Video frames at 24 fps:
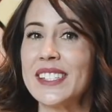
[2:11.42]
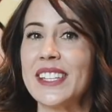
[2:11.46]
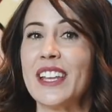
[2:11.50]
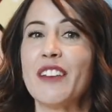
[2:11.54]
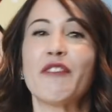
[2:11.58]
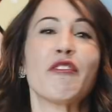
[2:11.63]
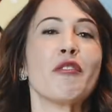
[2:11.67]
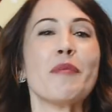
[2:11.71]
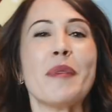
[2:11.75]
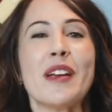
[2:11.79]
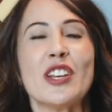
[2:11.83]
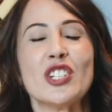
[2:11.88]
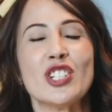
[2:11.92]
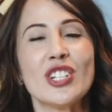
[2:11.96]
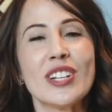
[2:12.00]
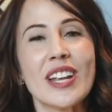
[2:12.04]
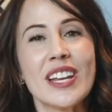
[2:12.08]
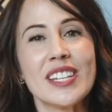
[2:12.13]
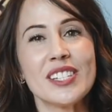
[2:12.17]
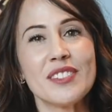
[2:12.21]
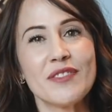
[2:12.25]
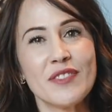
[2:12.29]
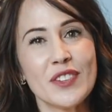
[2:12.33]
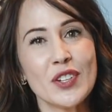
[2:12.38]
this
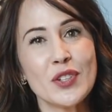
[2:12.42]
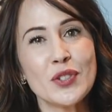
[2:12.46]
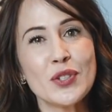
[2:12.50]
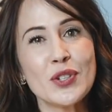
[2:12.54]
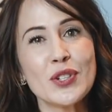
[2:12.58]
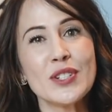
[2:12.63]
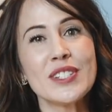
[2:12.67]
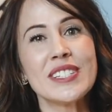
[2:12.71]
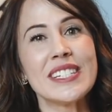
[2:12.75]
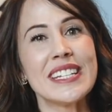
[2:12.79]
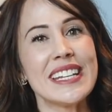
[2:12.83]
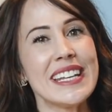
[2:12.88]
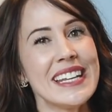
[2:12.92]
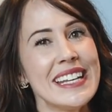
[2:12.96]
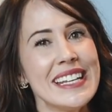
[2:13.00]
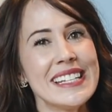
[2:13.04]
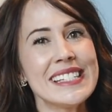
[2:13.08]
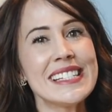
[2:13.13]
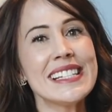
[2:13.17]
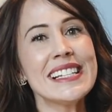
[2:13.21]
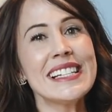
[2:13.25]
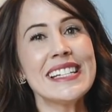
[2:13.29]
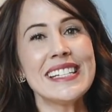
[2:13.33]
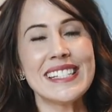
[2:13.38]
information as filters to
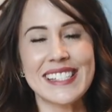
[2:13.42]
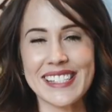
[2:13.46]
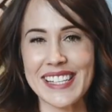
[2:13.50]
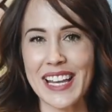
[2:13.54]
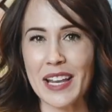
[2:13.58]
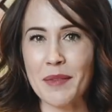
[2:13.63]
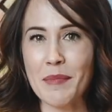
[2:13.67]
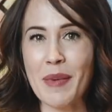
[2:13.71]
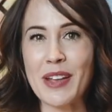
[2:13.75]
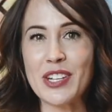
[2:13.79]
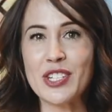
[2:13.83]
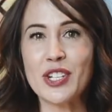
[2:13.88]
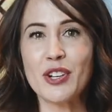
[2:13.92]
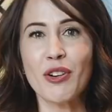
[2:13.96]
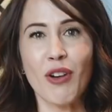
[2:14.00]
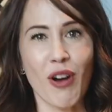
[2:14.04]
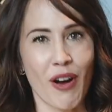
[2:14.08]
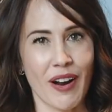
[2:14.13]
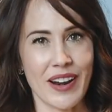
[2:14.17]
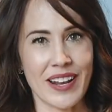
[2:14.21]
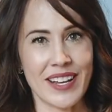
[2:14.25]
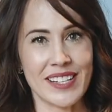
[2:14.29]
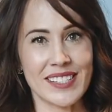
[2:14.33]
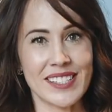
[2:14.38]
easily segment
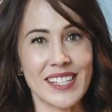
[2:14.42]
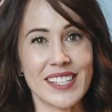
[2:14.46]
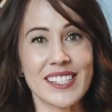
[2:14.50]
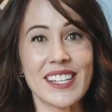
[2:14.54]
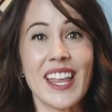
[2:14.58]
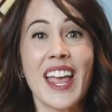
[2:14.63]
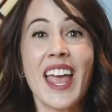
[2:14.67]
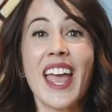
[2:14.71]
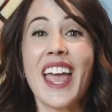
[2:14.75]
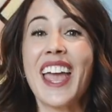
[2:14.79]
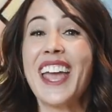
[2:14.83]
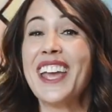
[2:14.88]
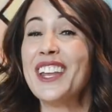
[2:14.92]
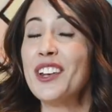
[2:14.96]
your audiences